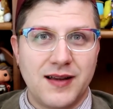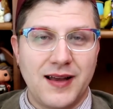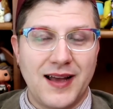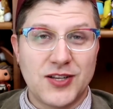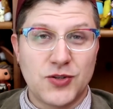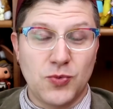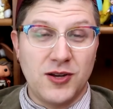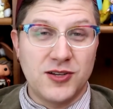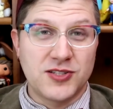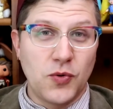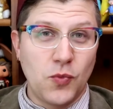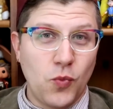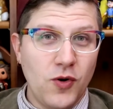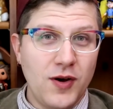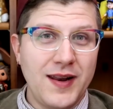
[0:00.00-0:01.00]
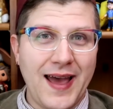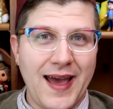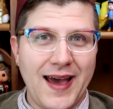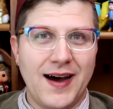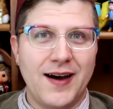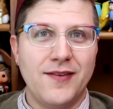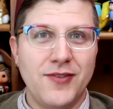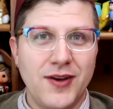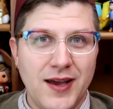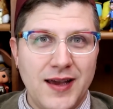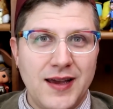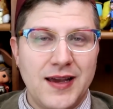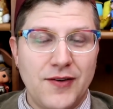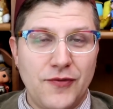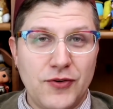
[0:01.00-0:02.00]
as well as it would have
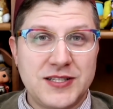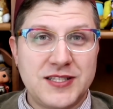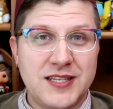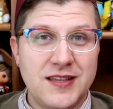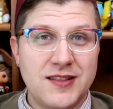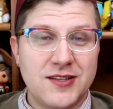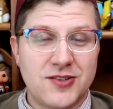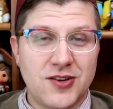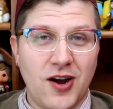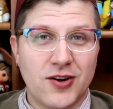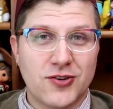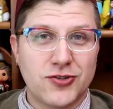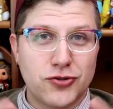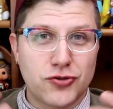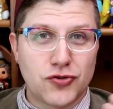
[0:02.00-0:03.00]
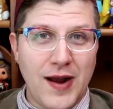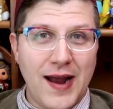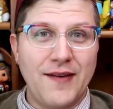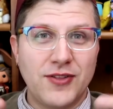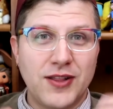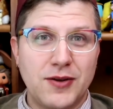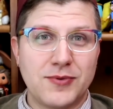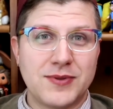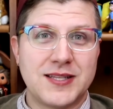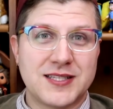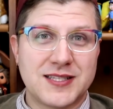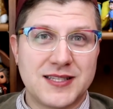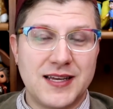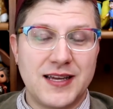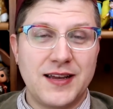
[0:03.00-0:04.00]
if we'd seen the Doctor traveling with
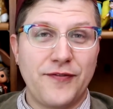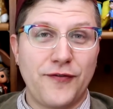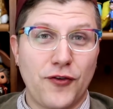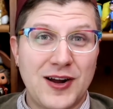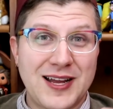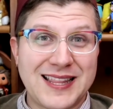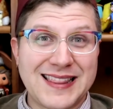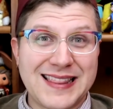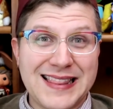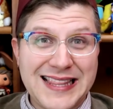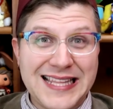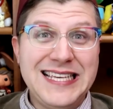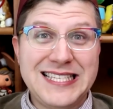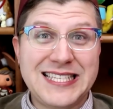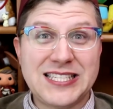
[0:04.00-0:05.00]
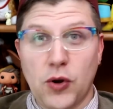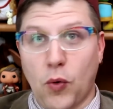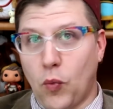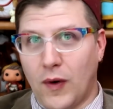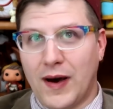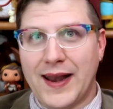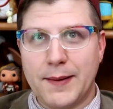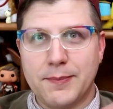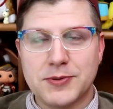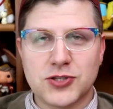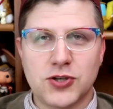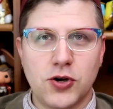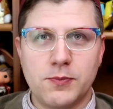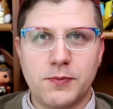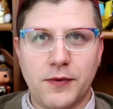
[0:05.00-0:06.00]
this thing for at least 1
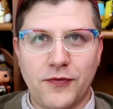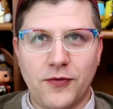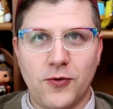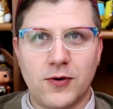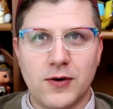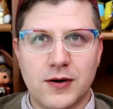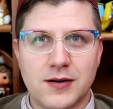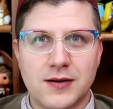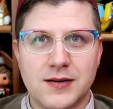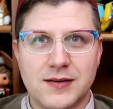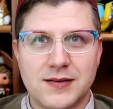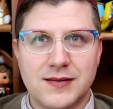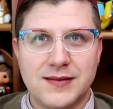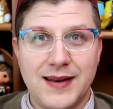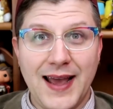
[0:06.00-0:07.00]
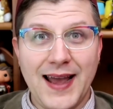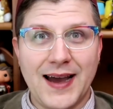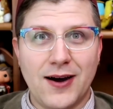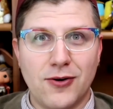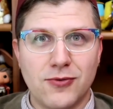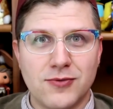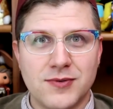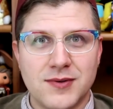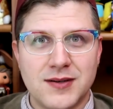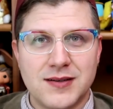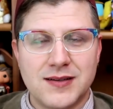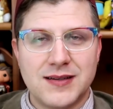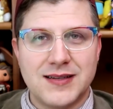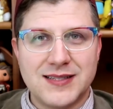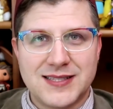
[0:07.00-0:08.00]
episode before now.
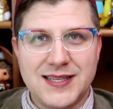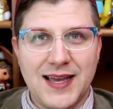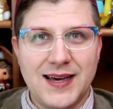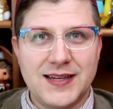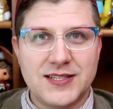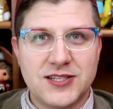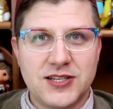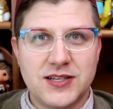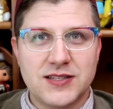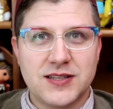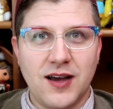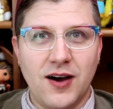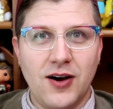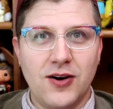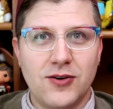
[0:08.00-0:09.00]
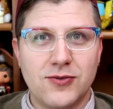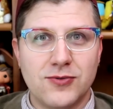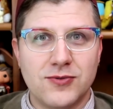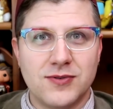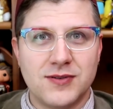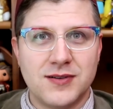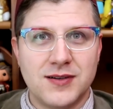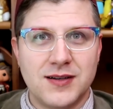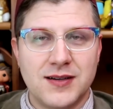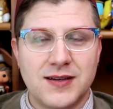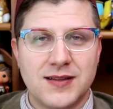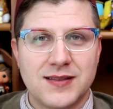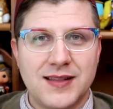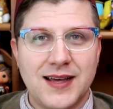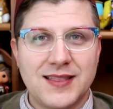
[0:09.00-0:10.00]
Instead, it's just, oh,
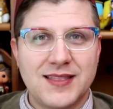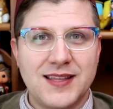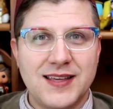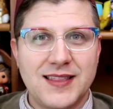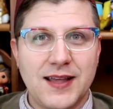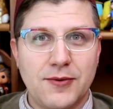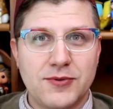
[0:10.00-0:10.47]
that thing that